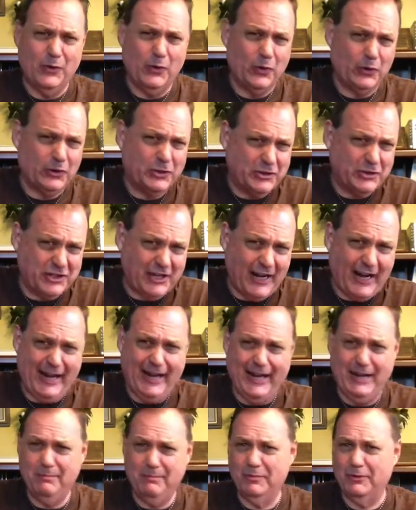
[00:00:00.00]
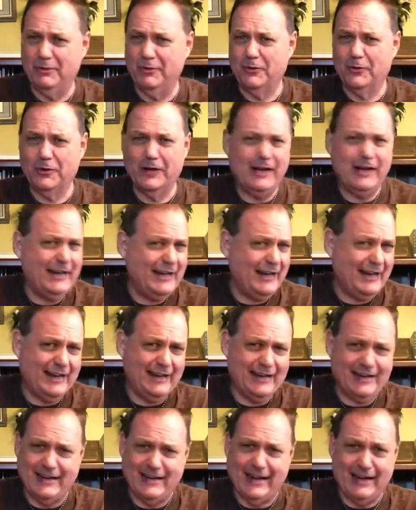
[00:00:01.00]
or shame or any
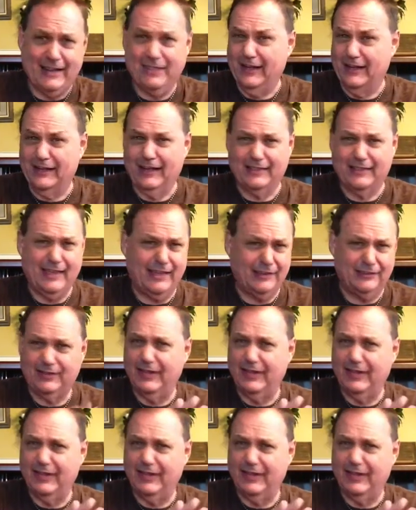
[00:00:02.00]
kind of thing like that.